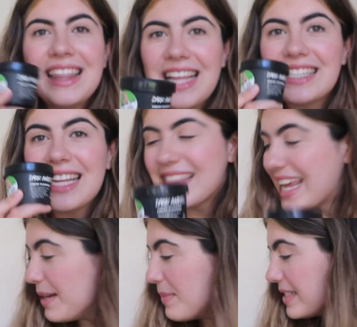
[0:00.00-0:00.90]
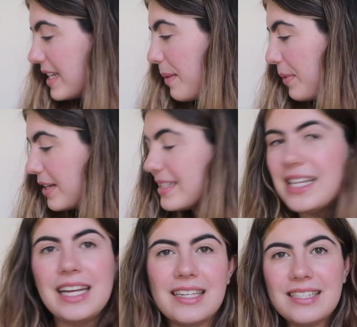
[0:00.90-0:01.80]
That's a theme, isn't it? Because
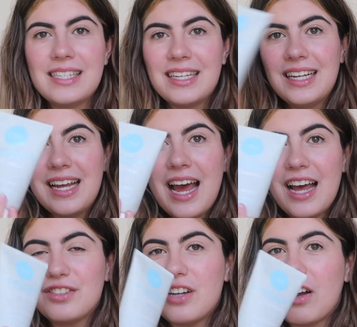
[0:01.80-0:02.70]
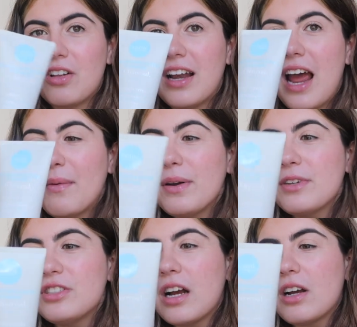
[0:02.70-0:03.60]
this has charcoal in it. I wonder
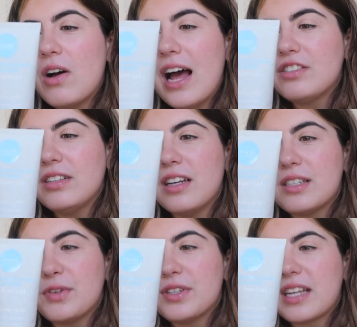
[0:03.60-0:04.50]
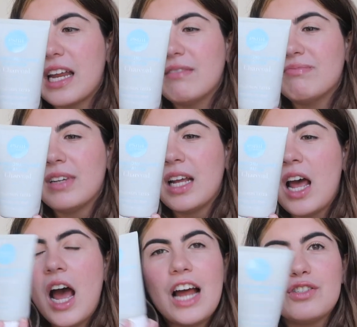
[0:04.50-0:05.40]
what charcoal actually does for your skin.
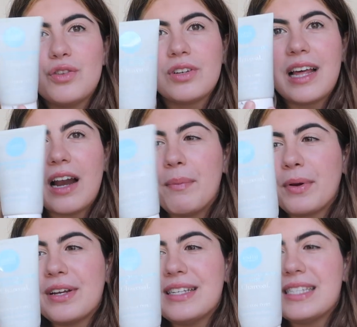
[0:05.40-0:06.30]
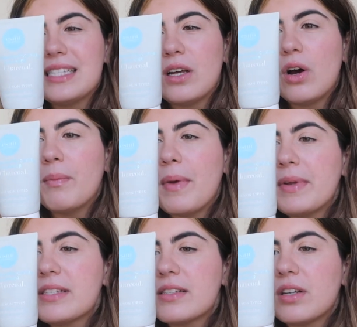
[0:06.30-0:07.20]
I should look that up because, oh, maybe
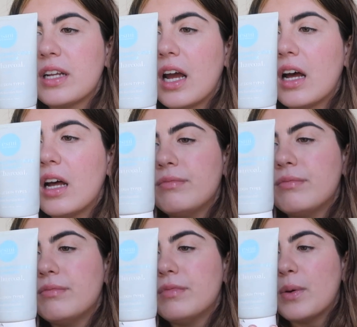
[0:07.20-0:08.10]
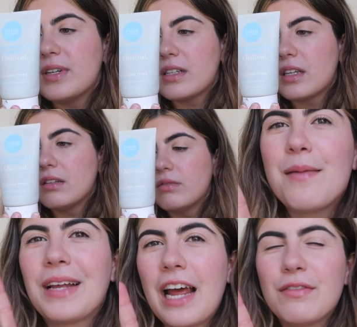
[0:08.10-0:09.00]
it says on here. No, it doesn't.
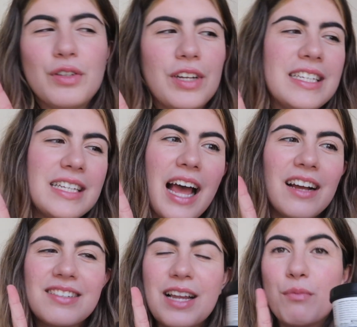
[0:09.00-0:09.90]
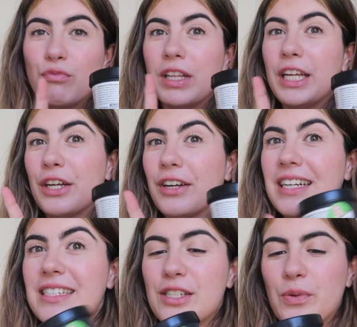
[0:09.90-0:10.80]
I'm gonna have to look into that because I'm really
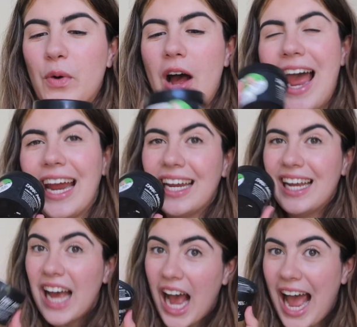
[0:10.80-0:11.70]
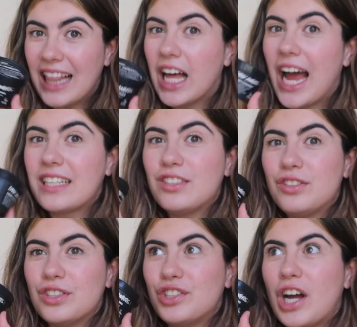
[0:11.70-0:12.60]
curious as to why I liked
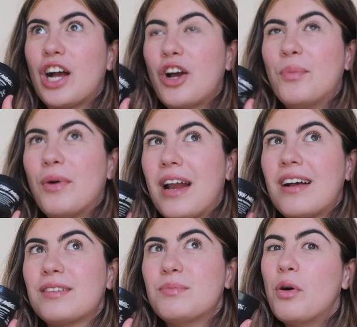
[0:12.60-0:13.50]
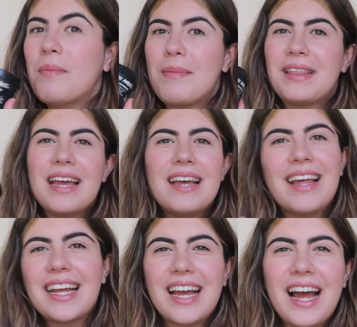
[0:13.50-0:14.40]
the charcoal products more. Maybe they
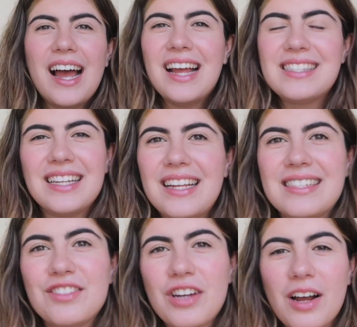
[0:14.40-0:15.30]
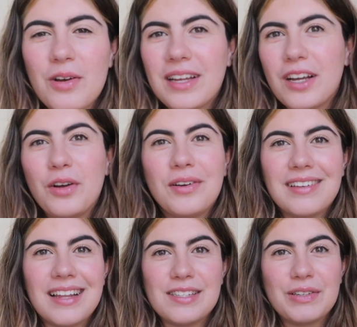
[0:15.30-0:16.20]
like, isn't charcoal like a good
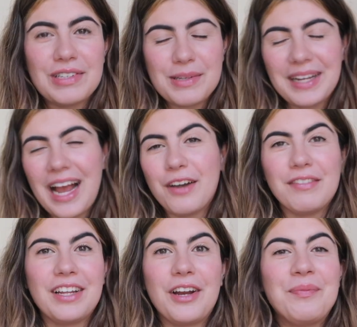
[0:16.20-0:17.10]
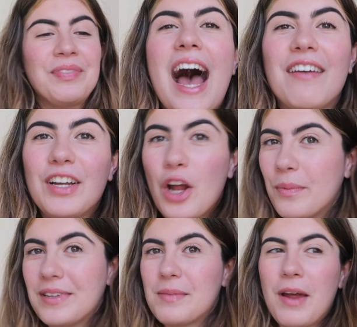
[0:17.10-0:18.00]
cleanser or something? I don't really know. And
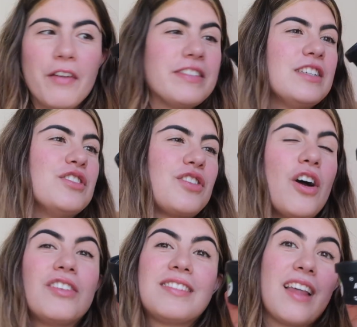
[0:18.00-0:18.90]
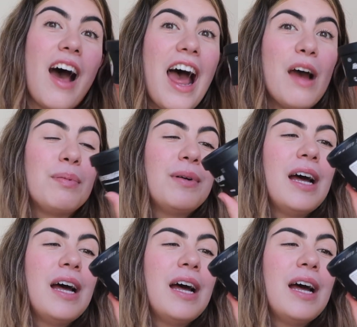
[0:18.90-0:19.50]
Herbalism I obviously just got because of the hype.